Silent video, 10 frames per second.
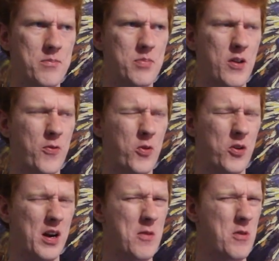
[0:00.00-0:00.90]

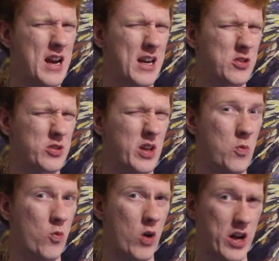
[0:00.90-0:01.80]
before anyone actually
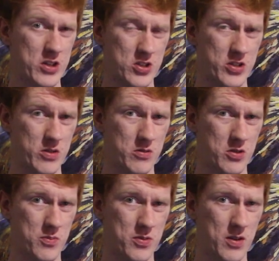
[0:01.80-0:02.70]
watched
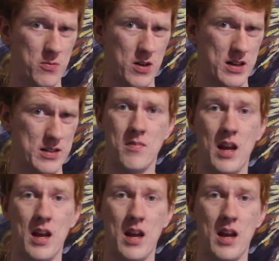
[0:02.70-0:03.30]
YouTube Rewind.